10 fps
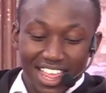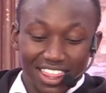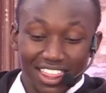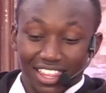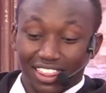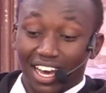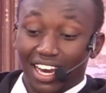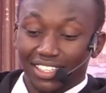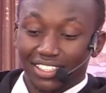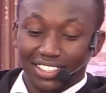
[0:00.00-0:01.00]
The
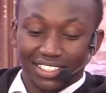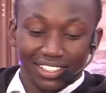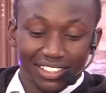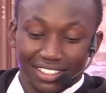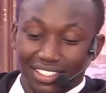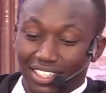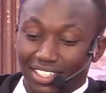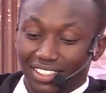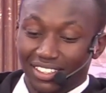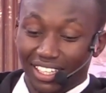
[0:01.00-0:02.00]
third
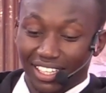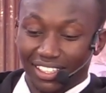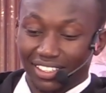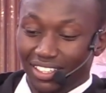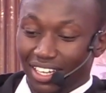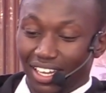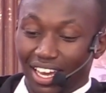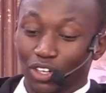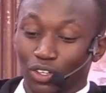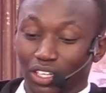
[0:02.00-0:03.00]
thing, I
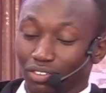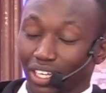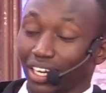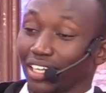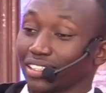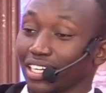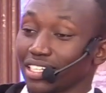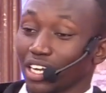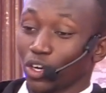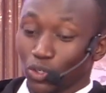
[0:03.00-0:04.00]
know giving entails
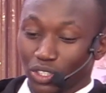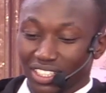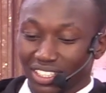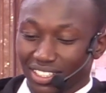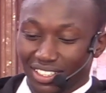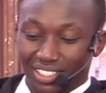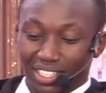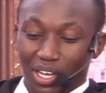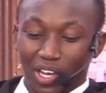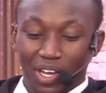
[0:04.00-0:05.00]
a lot,
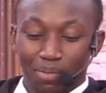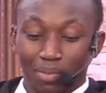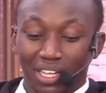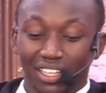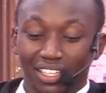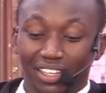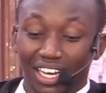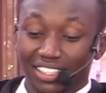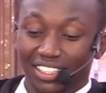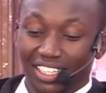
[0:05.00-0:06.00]
but the
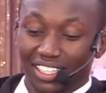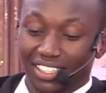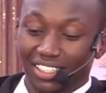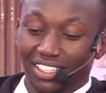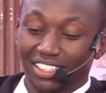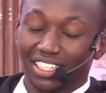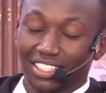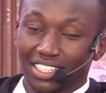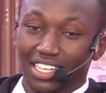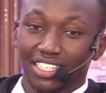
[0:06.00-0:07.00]
third thing it
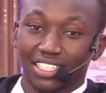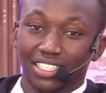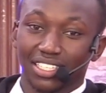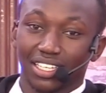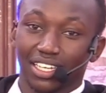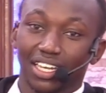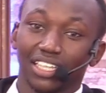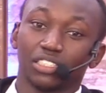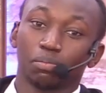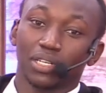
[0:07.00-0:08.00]
entails,
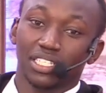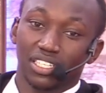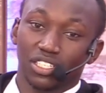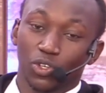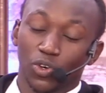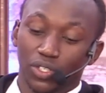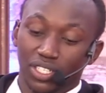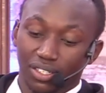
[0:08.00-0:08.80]
it pleases God.